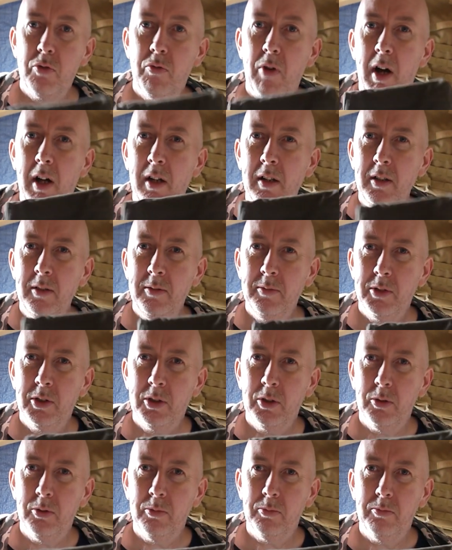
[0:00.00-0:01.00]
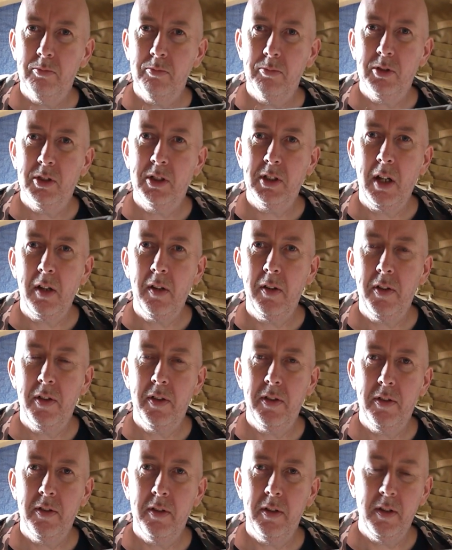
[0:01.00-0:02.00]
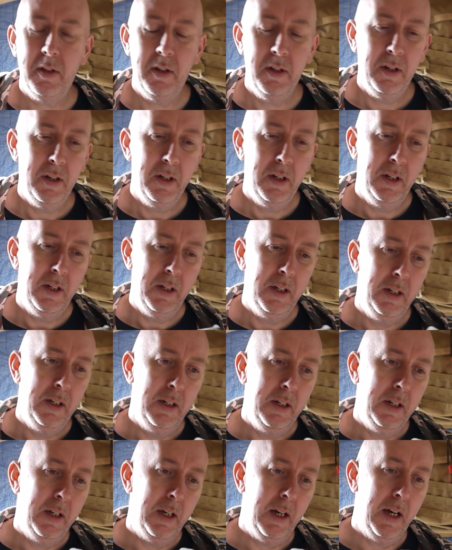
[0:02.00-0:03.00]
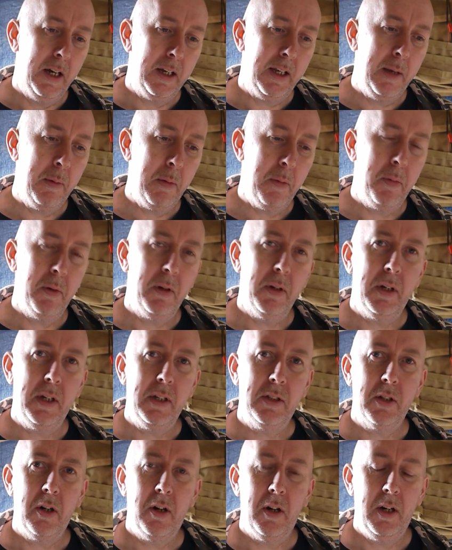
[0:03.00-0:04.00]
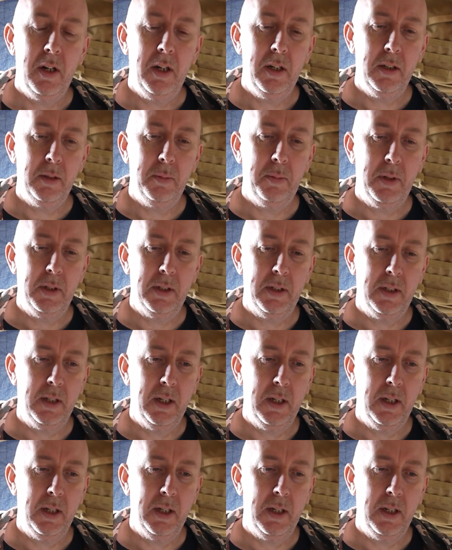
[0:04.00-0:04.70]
rattle, so stealth capabilities are a little bit